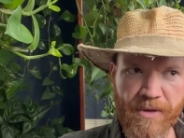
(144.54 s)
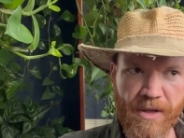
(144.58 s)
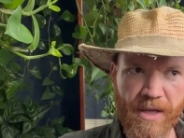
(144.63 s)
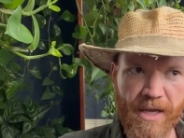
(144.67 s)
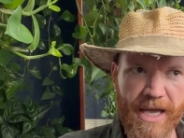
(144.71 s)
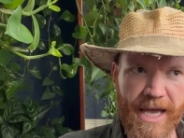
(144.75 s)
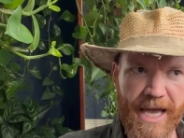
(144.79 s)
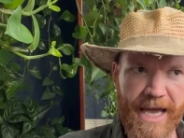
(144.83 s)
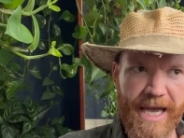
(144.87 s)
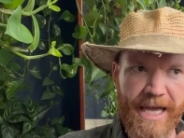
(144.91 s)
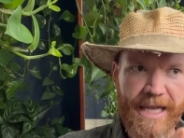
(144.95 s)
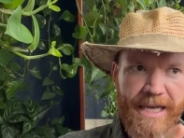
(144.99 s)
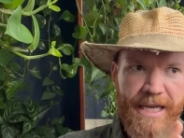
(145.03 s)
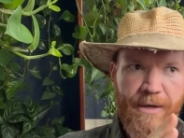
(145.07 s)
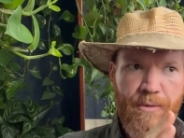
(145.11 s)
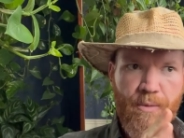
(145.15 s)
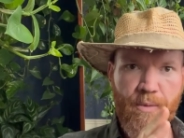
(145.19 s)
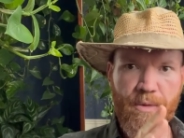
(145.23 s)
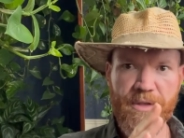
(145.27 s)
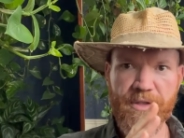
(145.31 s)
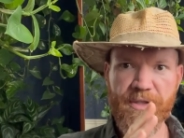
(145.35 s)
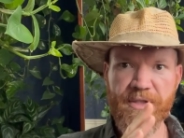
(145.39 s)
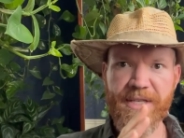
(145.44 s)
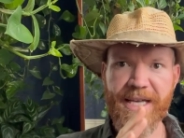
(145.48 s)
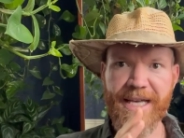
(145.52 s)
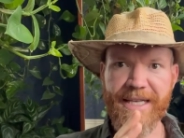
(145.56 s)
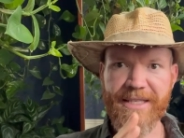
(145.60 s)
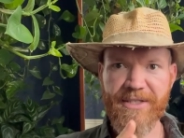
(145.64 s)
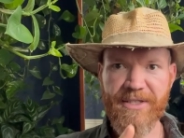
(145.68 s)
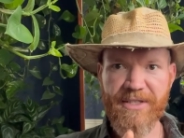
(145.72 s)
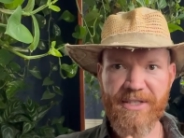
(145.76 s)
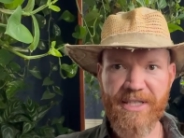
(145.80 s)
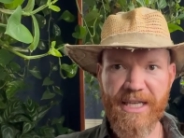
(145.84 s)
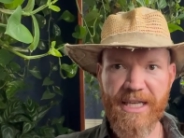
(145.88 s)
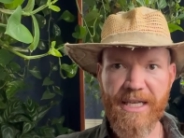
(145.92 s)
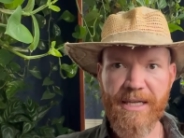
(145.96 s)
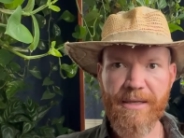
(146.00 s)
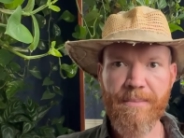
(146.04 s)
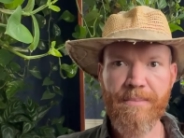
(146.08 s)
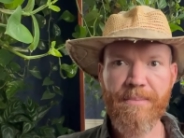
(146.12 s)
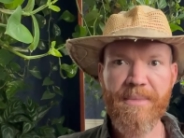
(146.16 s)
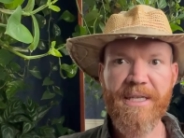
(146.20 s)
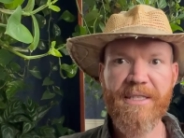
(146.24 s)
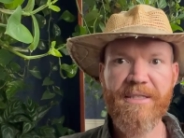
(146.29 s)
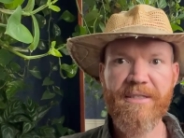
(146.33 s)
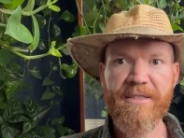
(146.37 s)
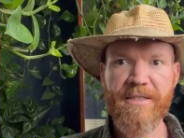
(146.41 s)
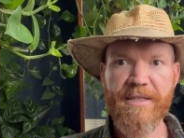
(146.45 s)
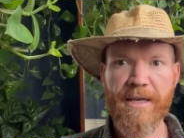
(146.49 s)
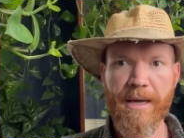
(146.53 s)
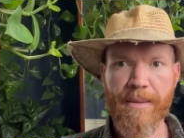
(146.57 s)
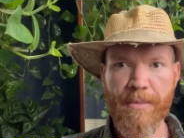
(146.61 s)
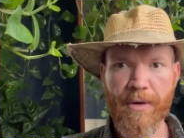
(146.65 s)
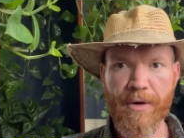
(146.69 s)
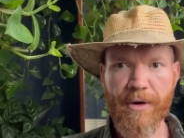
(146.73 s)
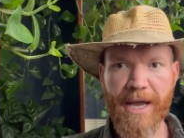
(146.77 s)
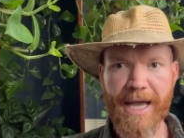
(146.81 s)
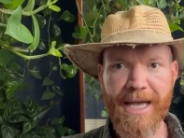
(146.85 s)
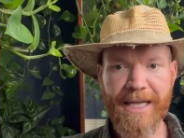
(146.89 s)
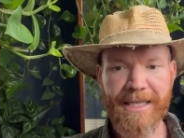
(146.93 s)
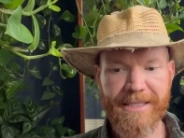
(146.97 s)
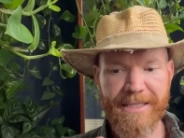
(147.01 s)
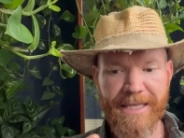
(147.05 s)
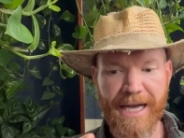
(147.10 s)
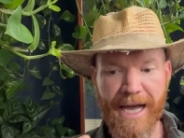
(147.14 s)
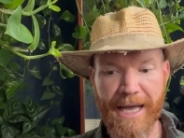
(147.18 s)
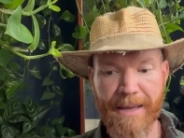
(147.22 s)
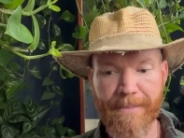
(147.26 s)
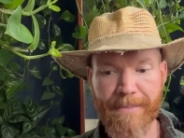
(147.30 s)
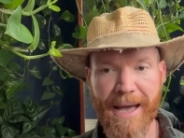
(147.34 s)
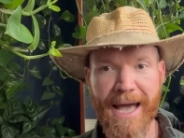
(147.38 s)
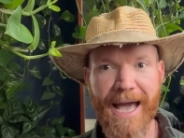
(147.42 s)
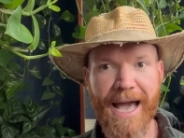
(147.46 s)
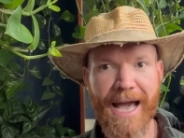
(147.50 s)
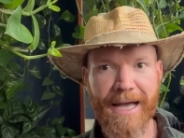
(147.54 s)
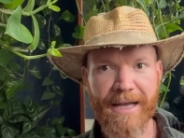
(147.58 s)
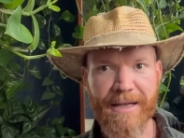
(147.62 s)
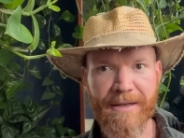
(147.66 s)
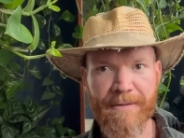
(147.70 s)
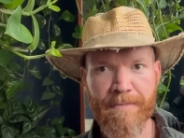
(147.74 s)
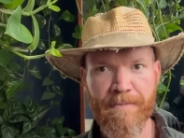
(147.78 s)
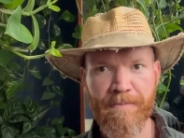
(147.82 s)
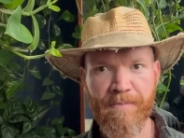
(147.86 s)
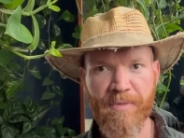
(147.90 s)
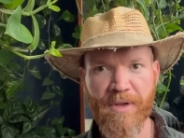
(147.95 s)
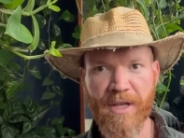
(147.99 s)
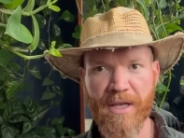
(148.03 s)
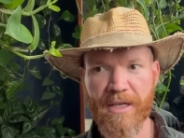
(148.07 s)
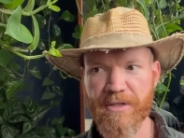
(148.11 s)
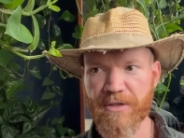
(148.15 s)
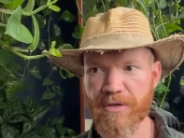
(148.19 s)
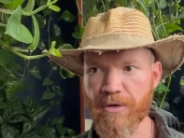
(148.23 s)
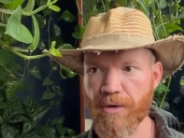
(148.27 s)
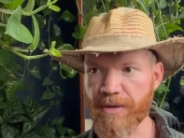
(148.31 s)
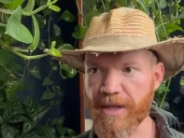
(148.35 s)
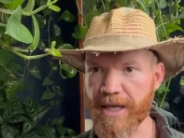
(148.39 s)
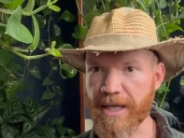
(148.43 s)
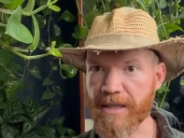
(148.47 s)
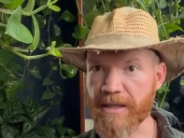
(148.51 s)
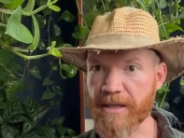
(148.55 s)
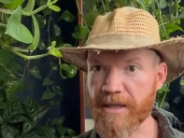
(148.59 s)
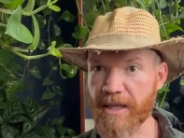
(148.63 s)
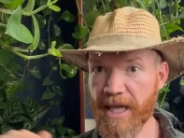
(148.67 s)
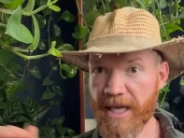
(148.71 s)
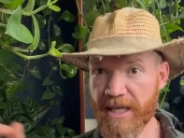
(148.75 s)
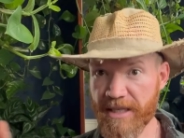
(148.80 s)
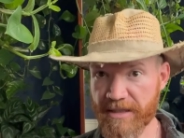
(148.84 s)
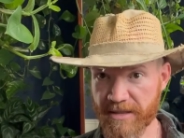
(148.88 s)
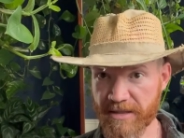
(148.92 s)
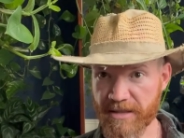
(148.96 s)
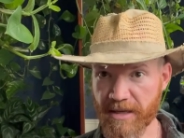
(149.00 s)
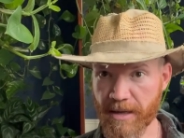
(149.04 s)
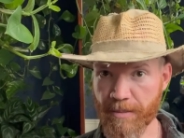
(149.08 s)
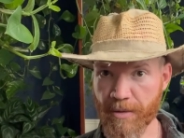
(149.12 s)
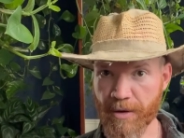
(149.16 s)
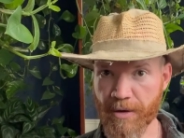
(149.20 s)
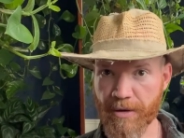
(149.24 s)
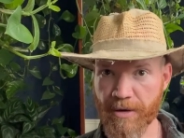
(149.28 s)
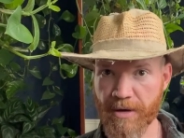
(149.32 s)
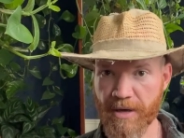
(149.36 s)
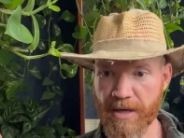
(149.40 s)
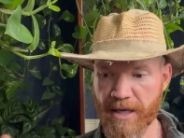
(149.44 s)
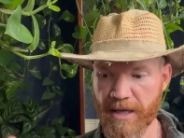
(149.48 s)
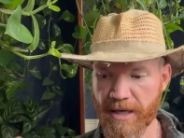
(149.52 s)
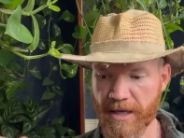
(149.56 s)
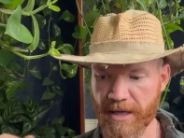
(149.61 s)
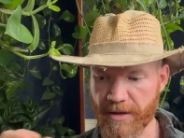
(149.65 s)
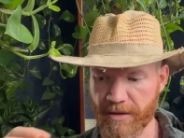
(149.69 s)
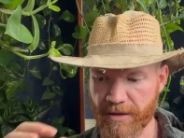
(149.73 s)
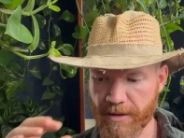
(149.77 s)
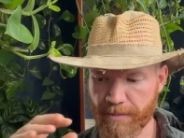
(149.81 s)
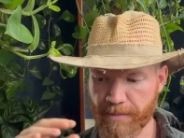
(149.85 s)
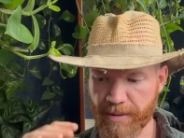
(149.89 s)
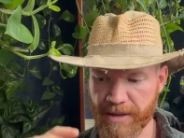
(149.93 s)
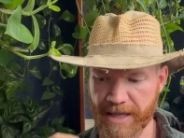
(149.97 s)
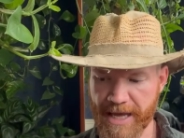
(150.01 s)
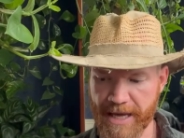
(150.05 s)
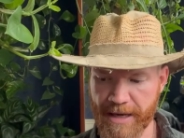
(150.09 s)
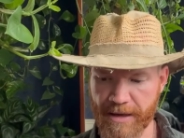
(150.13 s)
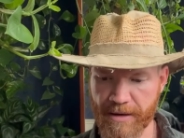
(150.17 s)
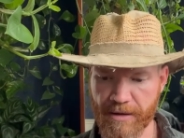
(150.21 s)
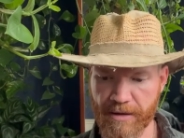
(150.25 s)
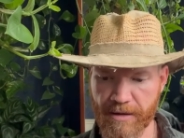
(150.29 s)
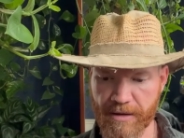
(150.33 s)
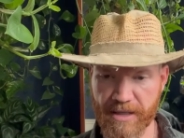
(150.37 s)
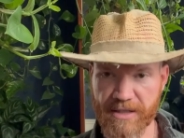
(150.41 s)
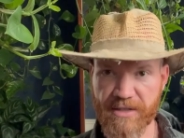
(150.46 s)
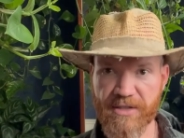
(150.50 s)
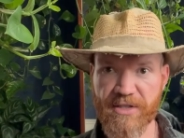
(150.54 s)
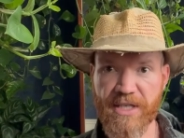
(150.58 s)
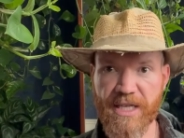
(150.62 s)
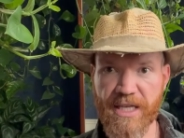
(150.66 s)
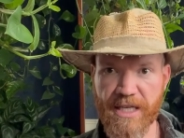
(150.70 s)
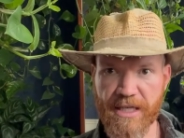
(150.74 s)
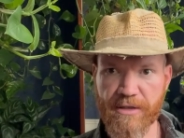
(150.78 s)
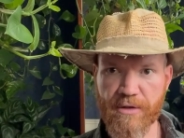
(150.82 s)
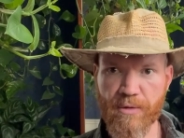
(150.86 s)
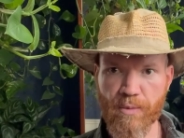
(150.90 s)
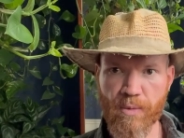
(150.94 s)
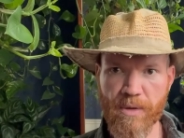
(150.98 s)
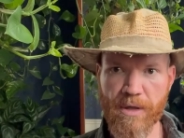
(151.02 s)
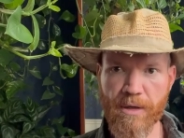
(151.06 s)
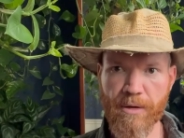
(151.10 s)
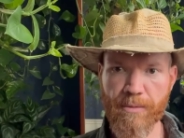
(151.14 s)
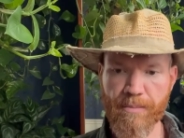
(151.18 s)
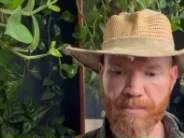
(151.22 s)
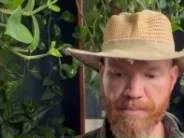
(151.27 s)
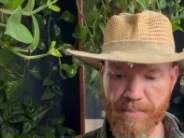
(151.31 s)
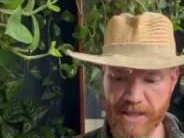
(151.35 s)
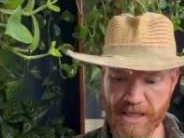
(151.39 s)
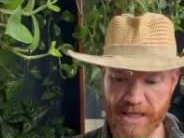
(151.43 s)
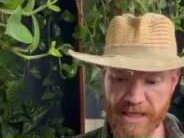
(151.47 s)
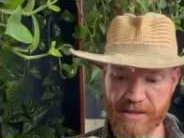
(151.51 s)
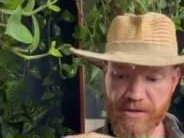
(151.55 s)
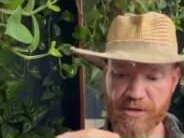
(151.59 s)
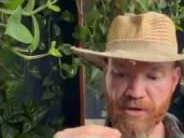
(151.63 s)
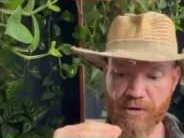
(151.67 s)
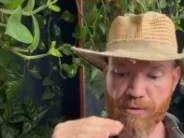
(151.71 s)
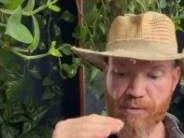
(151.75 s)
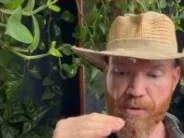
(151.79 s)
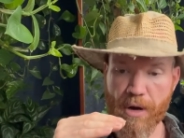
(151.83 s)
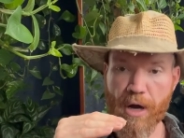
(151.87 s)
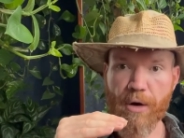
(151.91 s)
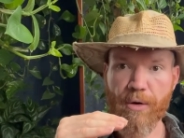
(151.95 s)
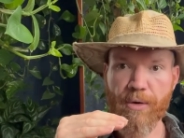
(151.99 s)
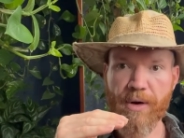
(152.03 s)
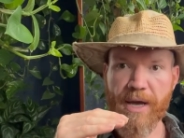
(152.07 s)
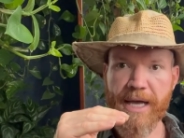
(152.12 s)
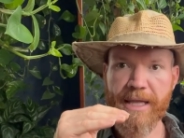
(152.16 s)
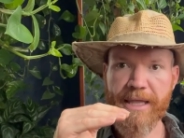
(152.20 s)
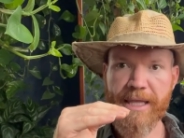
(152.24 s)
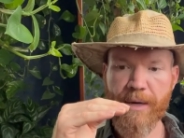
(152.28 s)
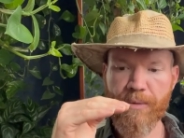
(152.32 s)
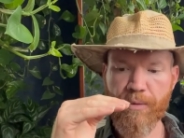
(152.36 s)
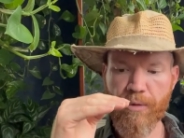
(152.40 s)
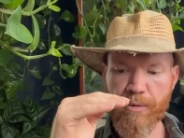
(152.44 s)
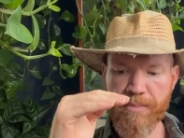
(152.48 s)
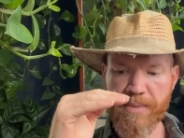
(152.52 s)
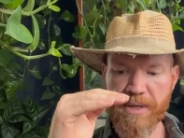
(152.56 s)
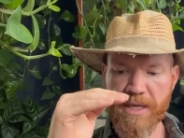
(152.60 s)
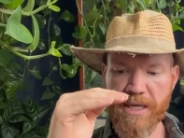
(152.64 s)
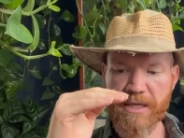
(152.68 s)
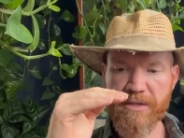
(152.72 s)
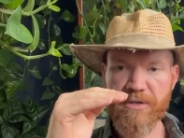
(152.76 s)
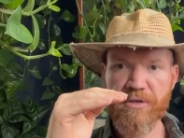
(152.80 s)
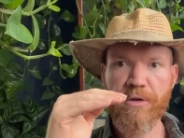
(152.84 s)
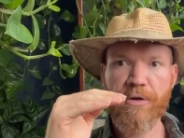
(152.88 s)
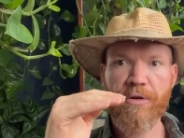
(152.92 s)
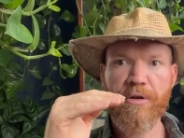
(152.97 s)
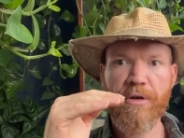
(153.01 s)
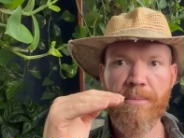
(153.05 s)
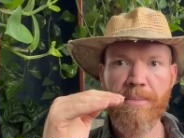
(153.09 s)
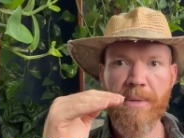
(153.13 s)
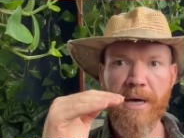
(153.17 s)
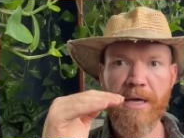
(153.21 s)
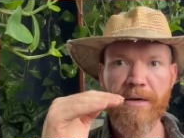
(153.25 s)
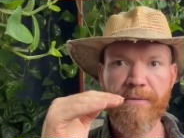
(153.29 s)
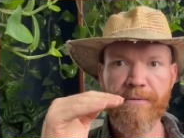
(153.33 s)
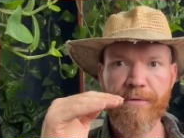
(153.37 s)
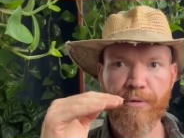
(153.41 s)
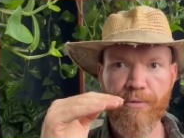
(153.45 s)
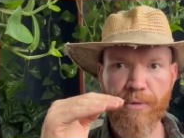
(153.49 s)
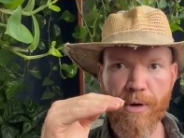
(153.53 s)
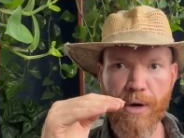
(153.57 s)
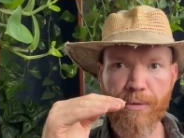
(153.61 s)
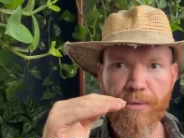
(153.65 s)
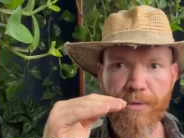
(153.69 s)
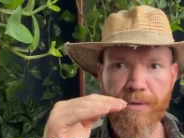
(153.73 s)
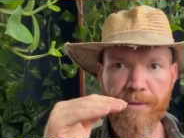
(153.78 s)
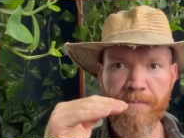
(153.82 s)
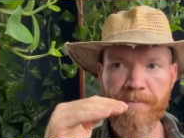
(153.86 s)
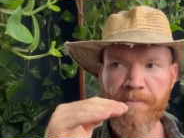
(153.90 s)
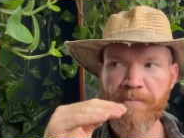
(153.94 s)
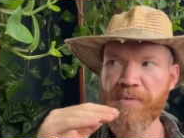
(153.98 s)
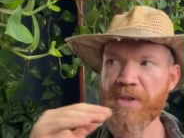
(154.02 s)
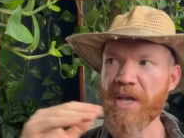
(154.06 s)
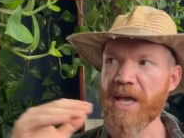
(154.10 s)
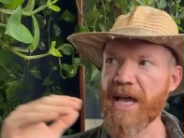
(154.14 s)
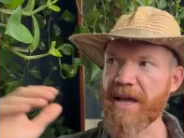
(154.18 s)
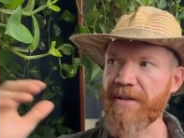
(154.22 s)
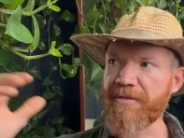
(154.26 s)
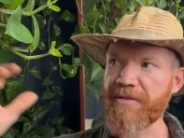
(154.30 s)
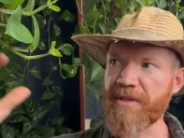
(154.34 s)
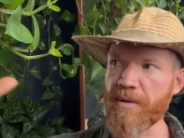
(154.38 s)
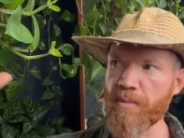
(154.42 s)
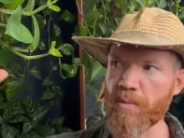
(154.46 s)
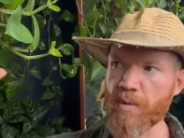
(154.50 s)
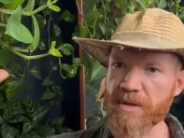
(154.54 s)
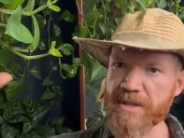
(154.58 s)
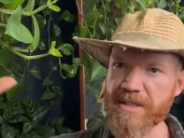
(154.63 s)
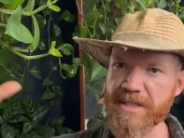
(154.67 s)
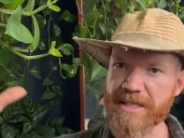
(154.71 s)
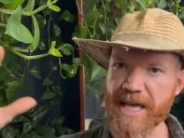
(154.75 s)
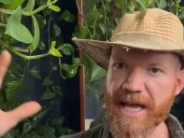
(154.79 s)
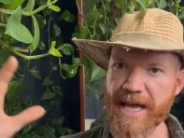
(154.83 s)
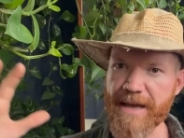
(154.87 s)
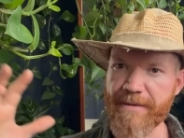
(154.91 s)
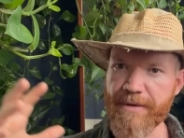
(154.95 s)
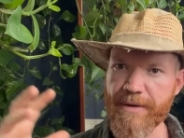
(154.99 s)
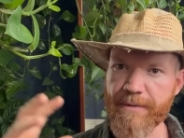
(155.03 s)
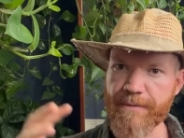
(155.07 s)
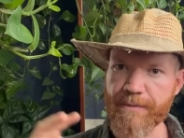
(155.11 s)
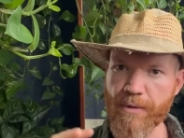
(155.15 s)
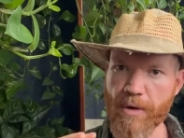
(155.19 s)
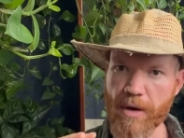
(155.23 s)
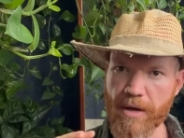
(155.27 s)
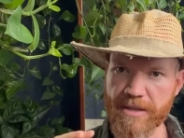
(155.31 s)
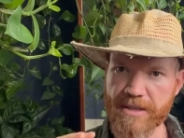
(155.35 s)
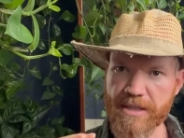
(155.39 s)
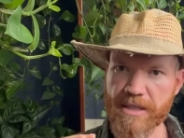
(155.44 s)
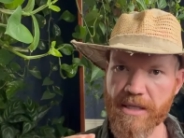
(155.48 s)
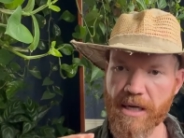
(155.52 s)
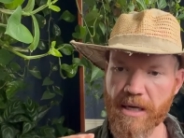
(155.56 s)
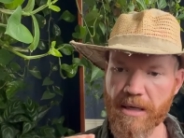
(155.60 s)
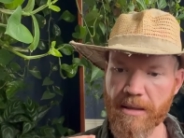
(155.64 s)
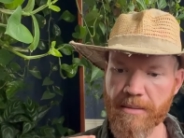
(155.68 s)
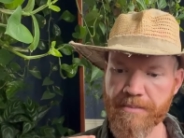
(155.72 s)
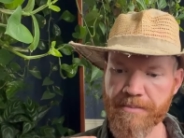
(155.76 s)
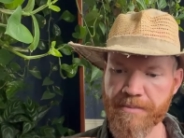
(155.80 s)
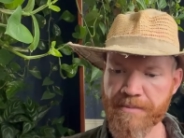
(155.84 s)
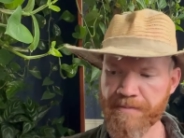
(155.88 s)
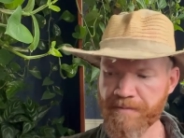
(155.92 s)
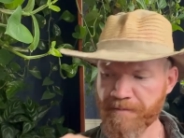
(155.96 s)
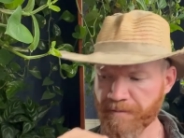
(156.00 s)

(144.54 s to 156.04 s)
and it will set seed midsummer and die back, so that late summer the seeds will begin to grow and there will be a certain amount of growth. And then once the heavy frosts come,